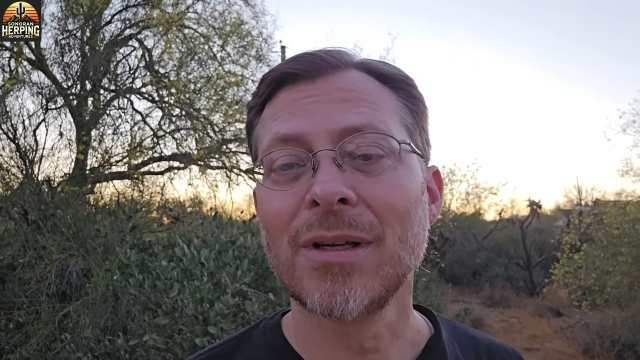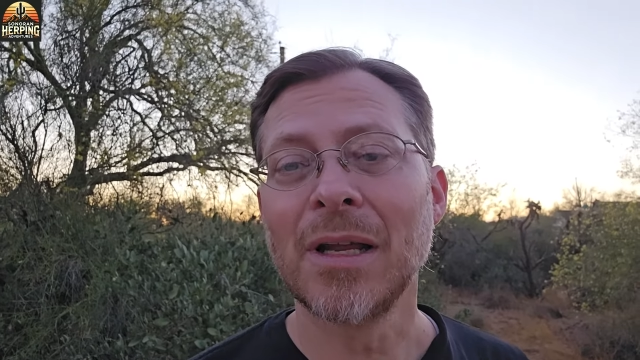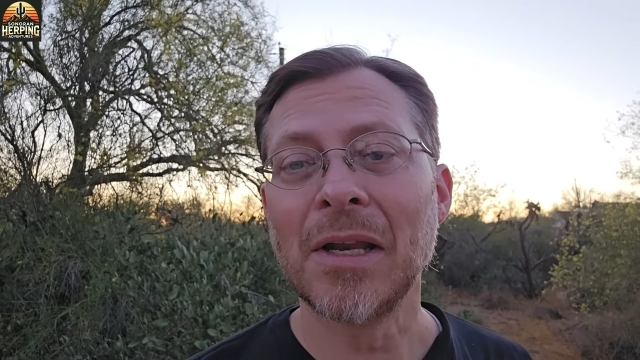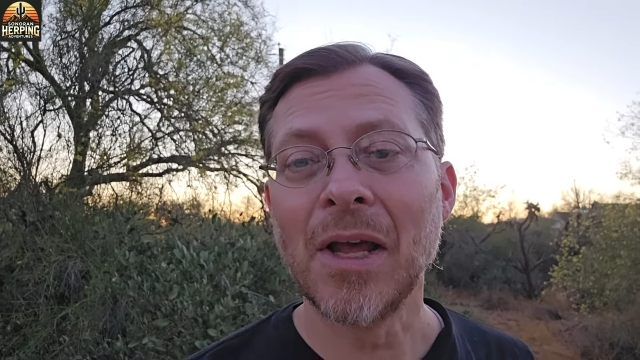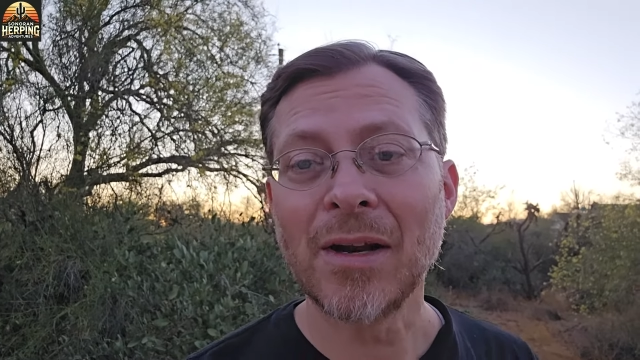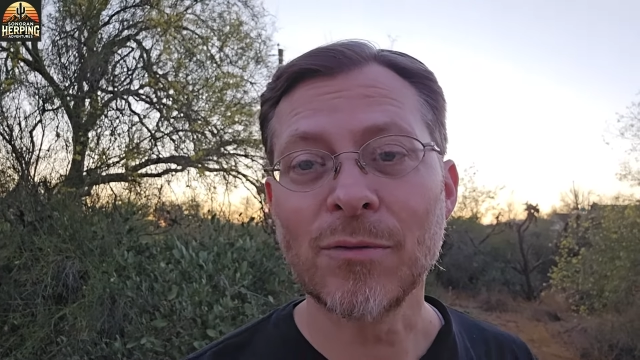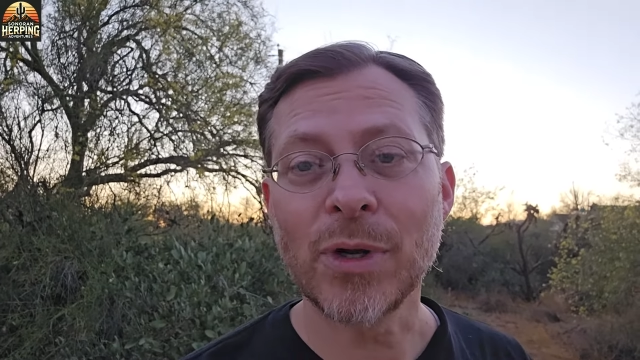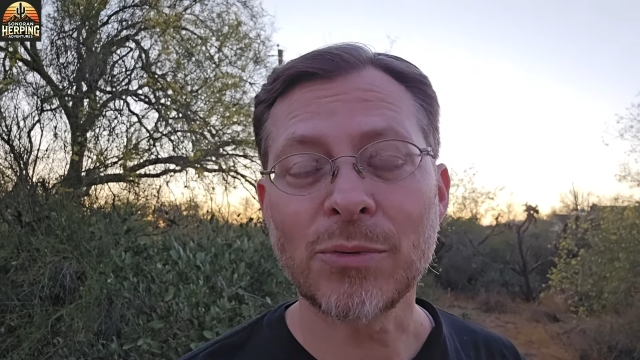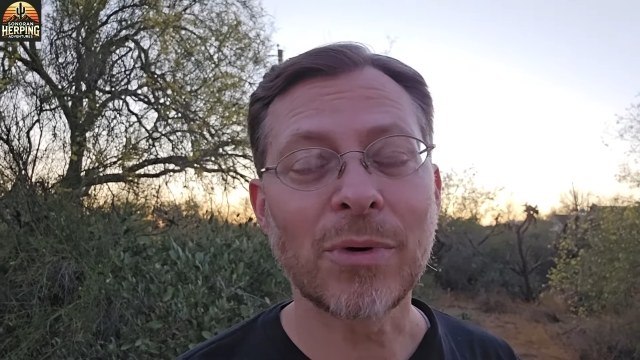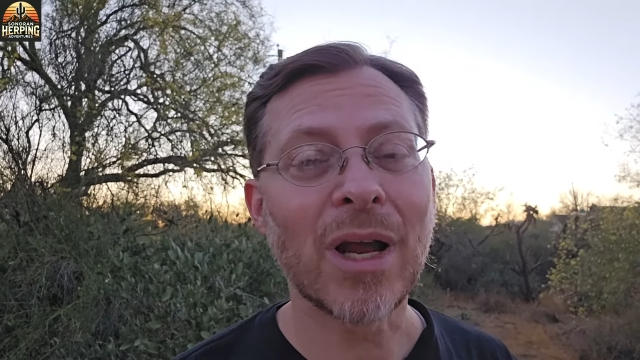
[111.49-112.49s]
none of
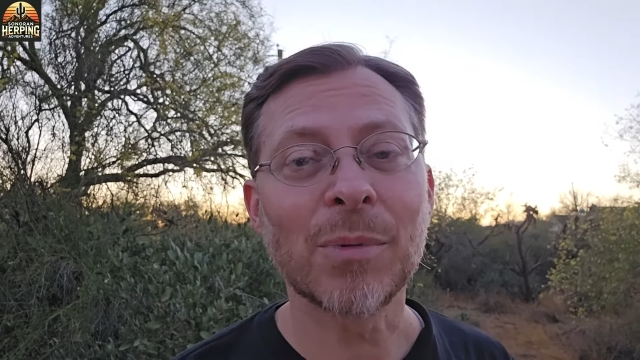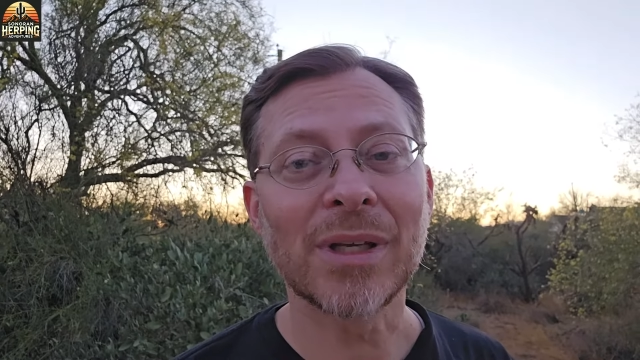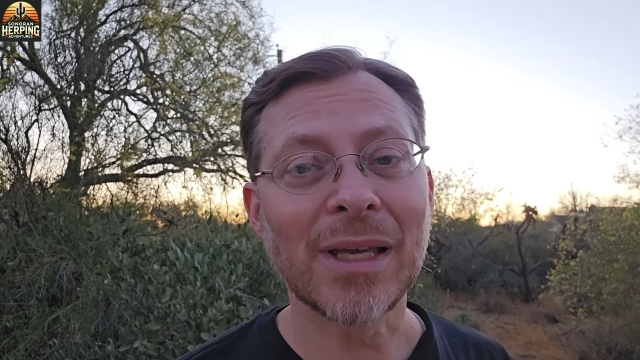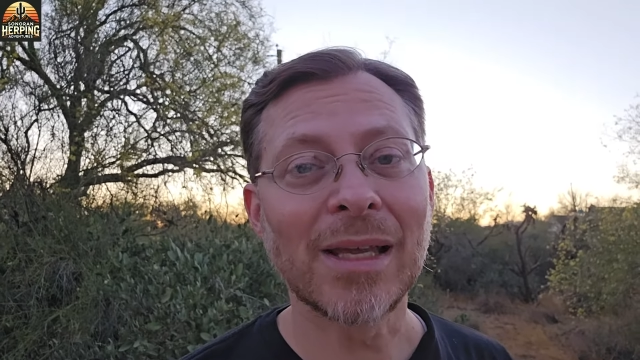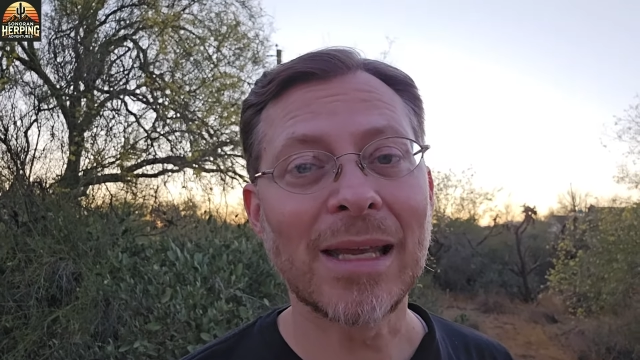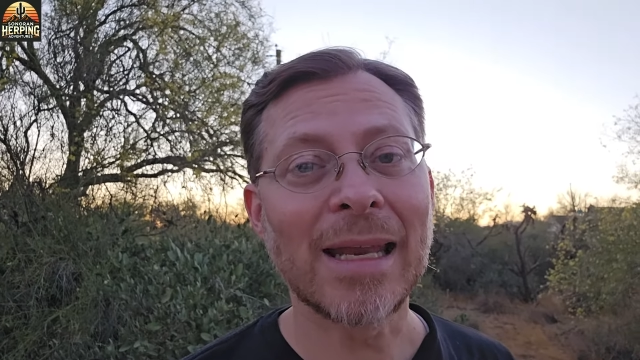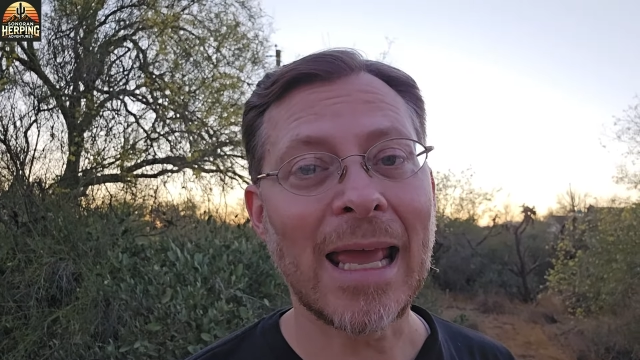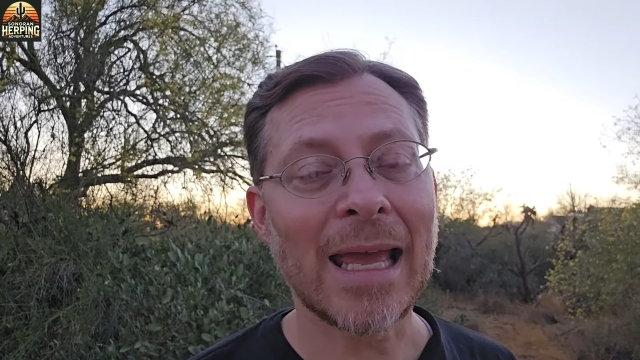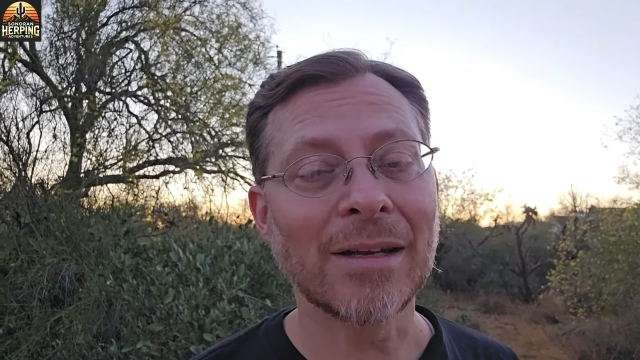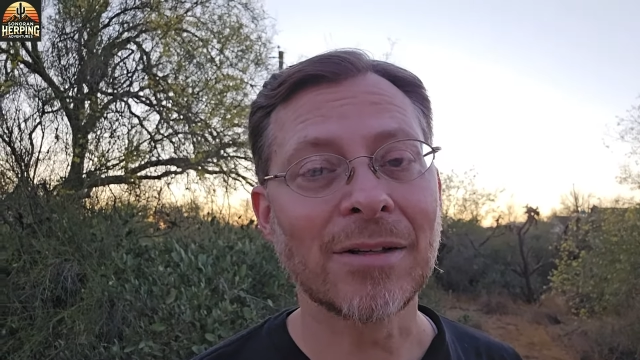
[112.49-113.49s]
which we were able to get in
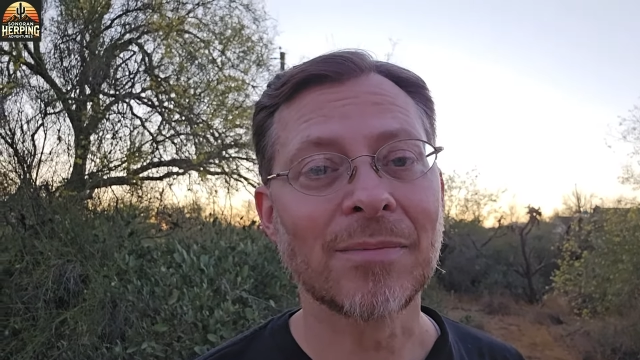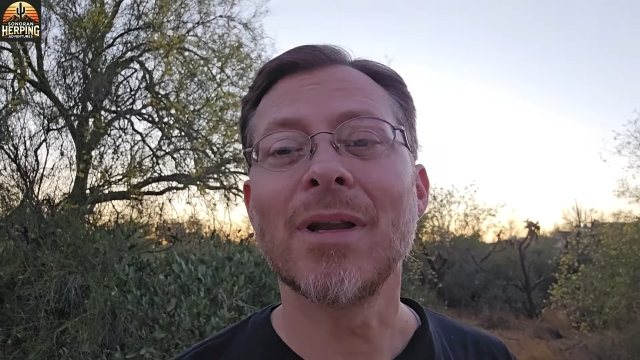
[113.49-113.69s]
hand.